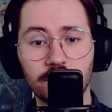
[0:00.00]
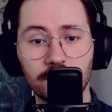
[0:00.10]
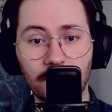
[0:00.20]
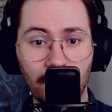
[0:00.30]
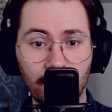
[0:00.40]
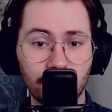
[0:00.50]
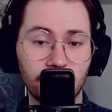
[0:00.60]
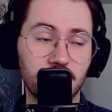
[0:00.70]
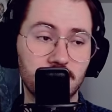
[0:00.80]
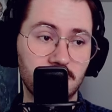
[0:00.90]

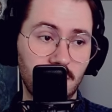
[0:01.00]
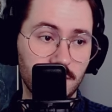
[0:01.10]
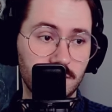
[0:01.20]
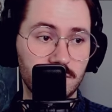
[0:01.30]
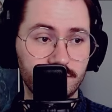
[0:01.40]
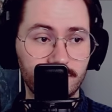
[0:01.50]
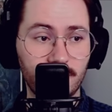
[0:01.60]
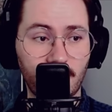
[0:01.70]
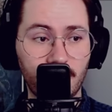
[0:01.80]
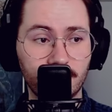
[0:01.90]
now and
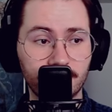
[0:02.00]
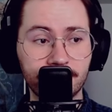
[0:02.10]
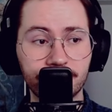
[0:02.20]
again.